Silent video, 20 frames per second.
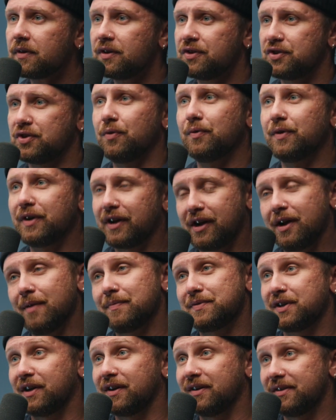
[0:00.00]
So when it
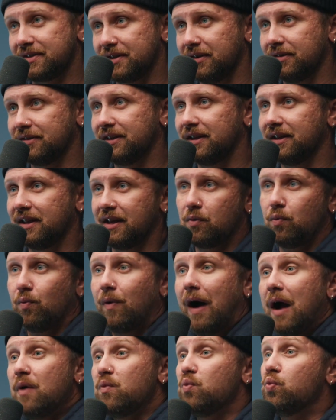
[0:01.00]
comes to consulting, like
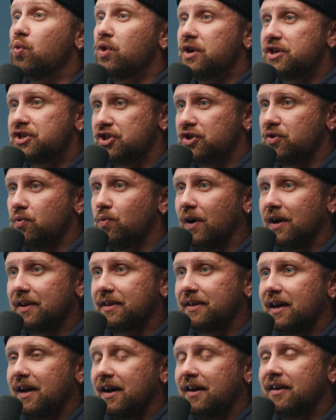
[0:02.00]
why would you
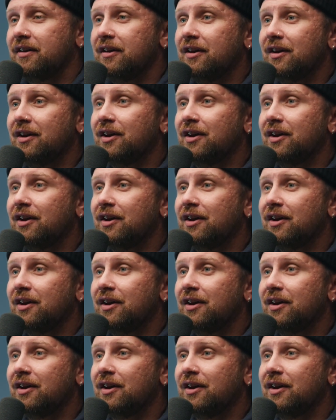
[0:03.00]
want that?